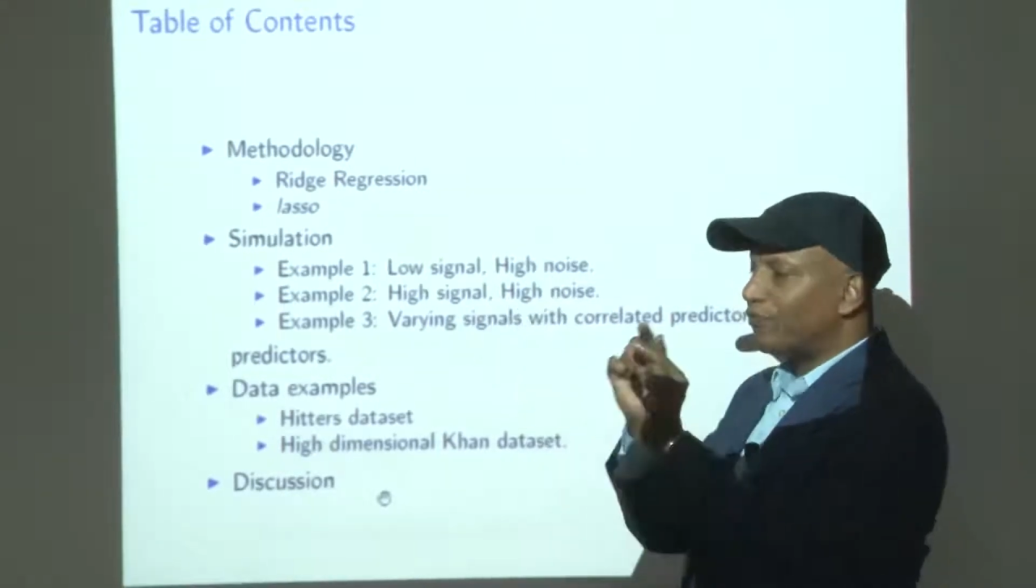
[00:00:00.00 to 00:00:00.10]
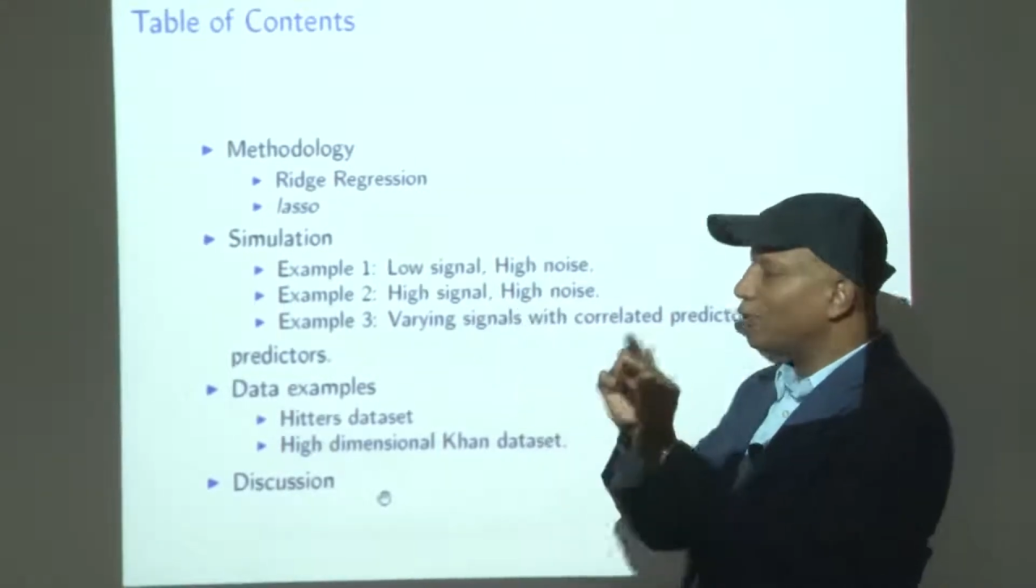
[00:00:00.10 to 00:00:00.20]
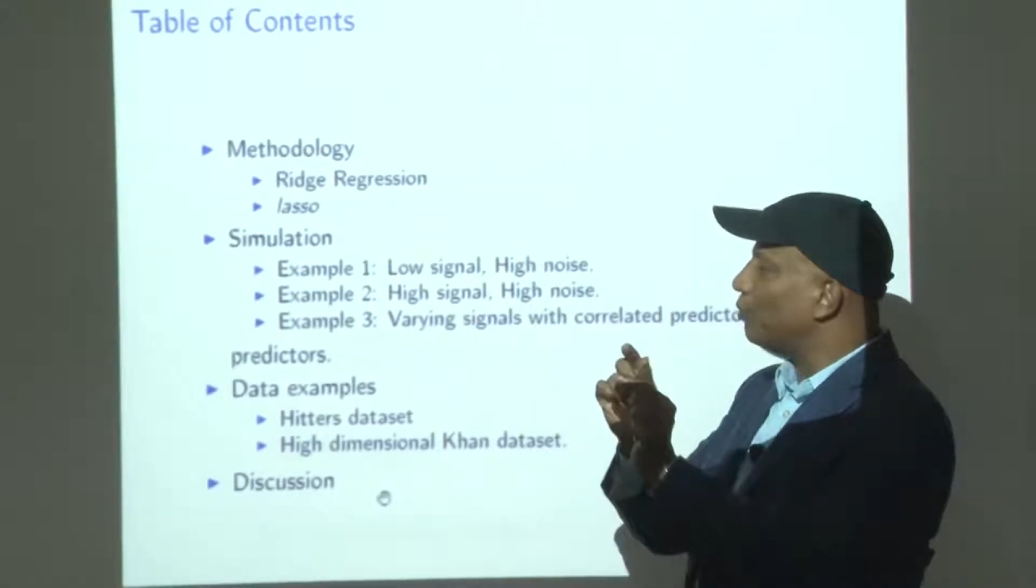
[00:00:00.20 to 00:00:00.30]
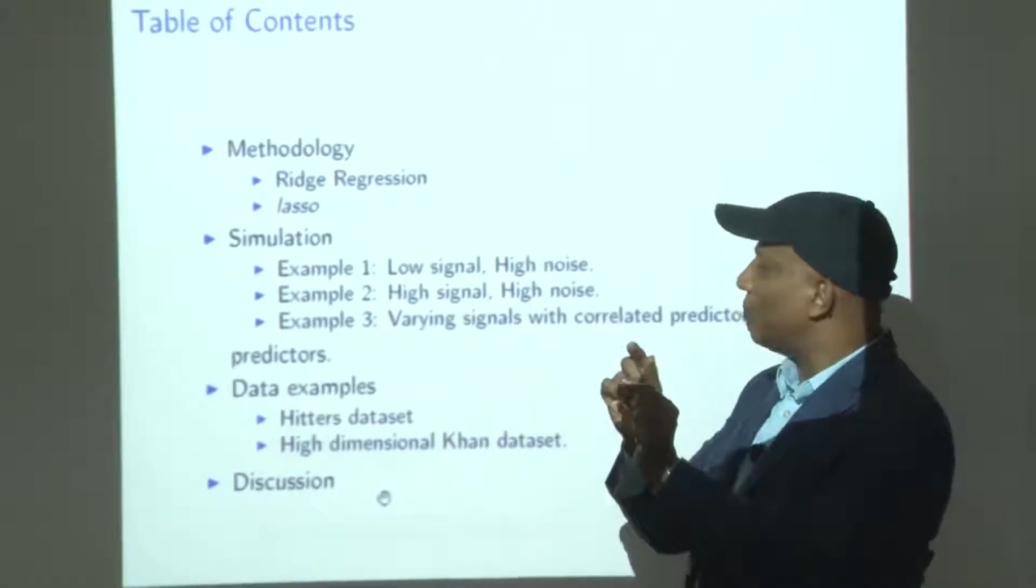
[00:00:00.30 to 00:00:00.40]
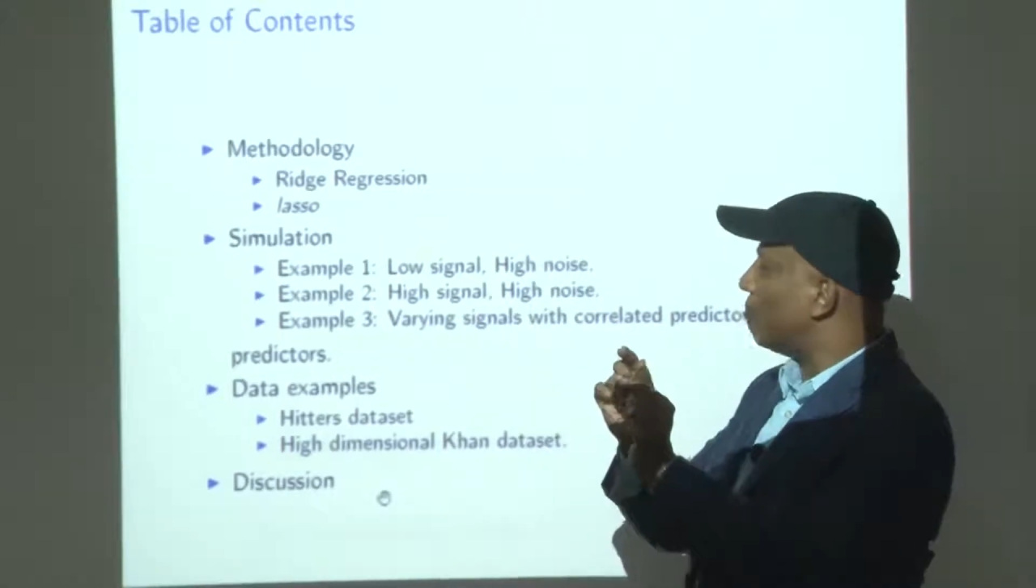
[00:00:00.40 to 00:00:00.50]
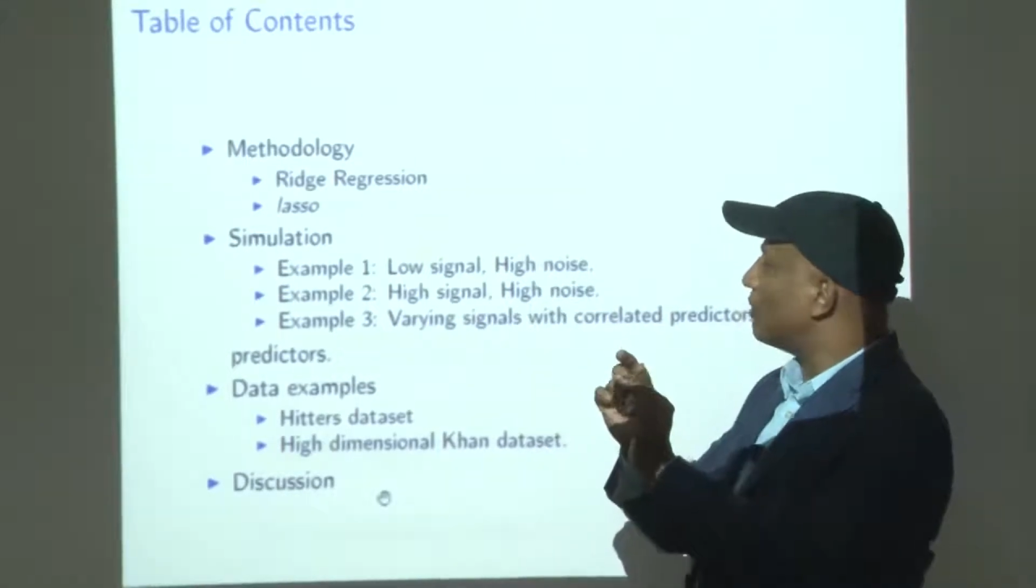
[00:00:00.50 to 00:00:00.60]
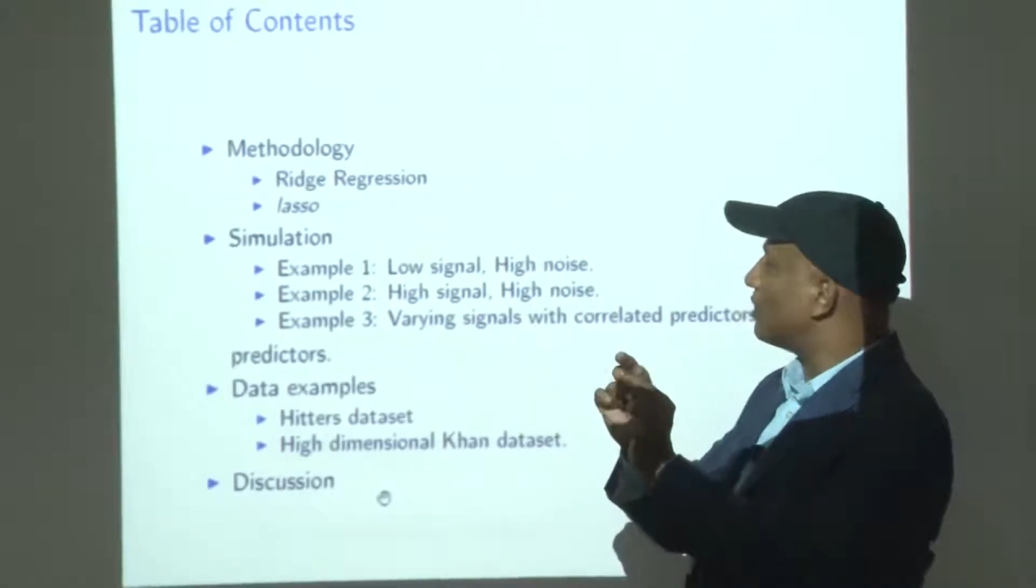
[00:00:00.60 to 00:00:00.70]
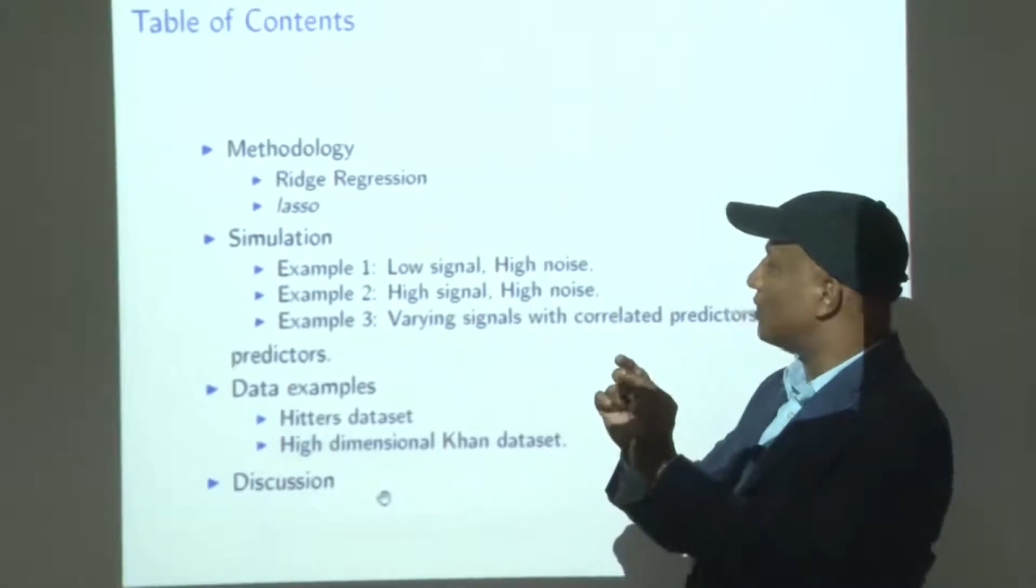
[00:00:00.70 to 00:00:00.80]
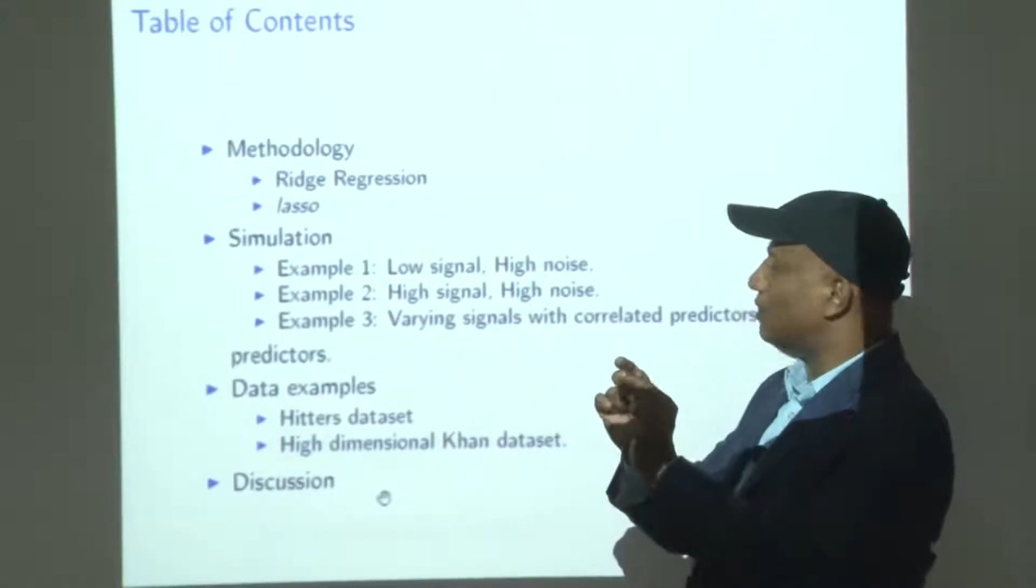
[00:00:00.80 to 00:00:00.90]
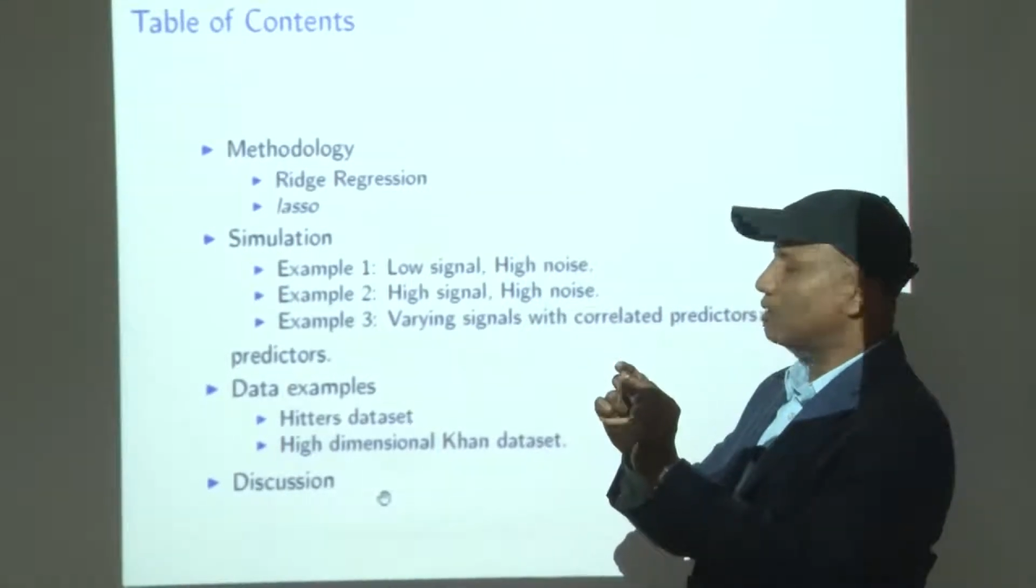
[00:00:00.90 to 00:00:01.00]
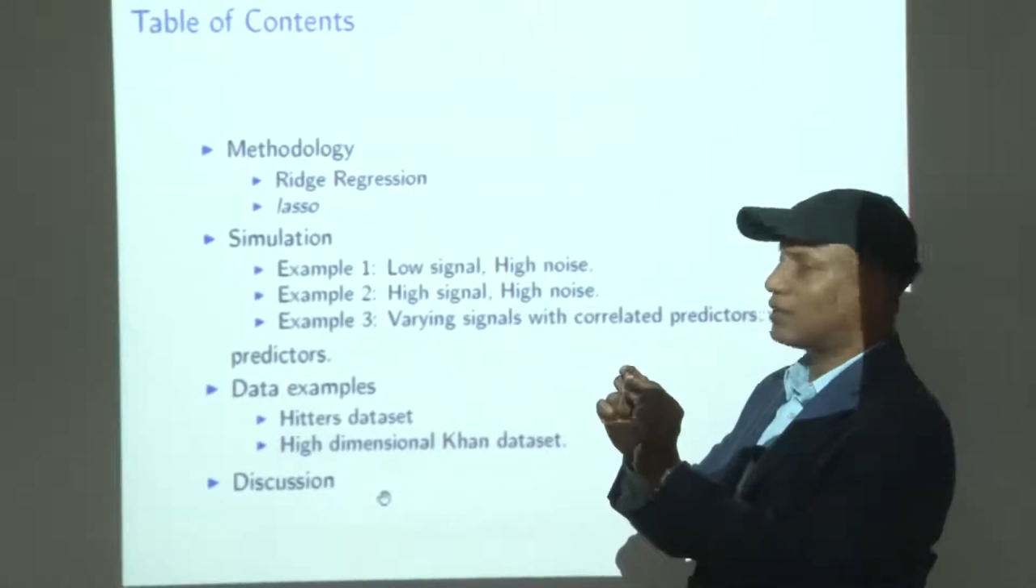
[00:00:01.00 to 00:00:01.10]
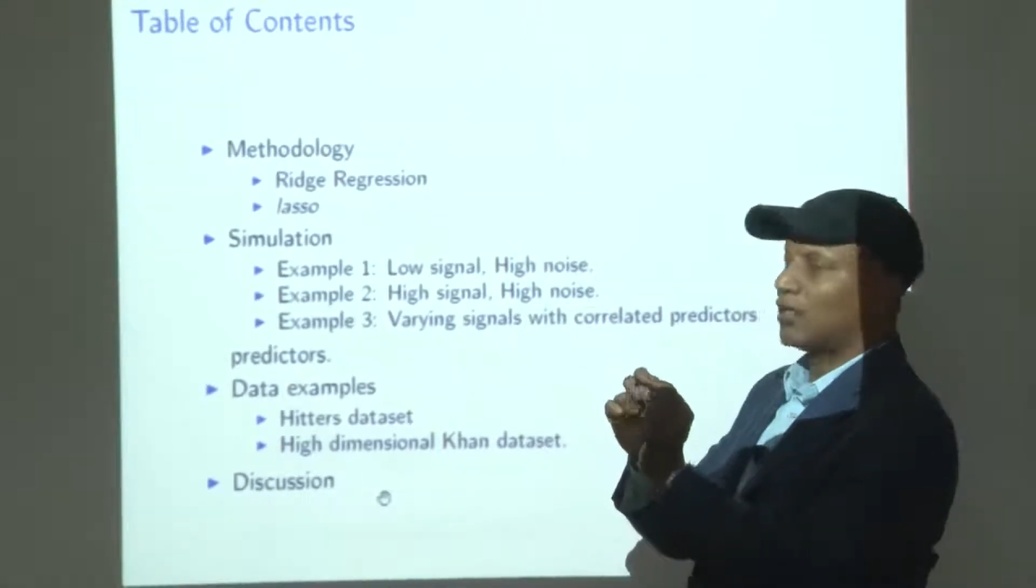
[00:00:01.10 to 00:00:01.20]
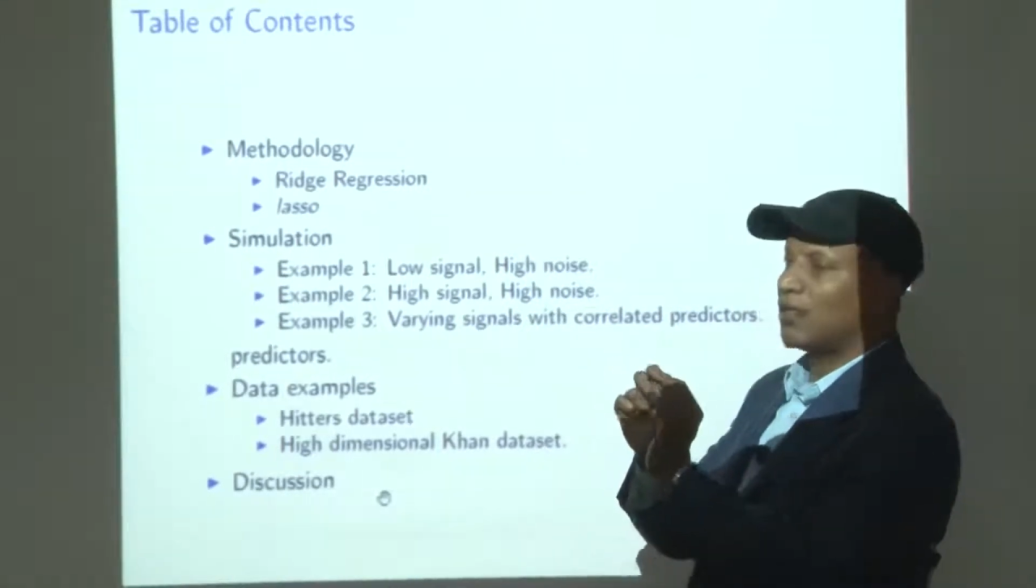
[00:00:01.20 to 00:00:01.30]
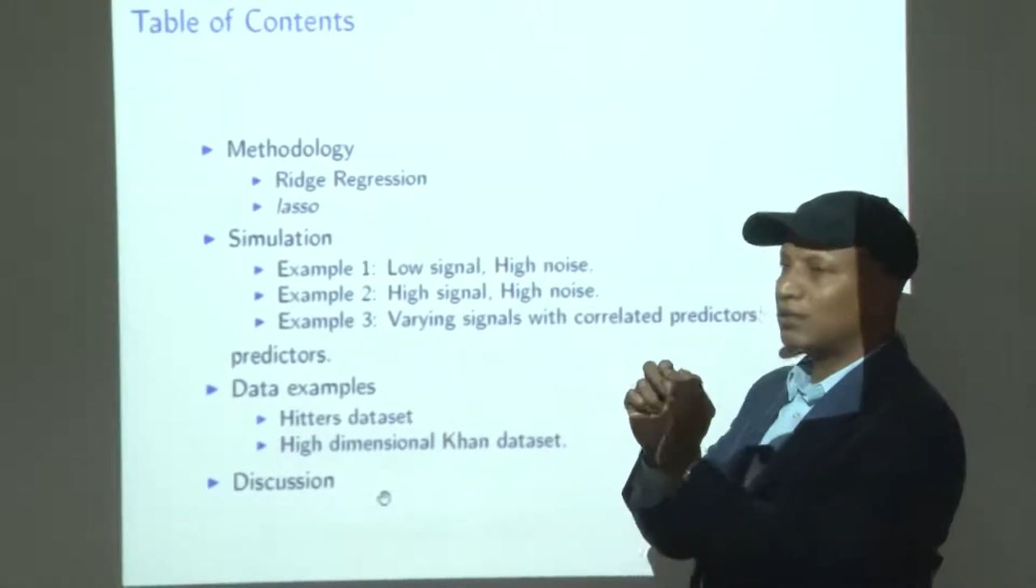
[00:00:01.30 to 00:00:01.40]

few parameters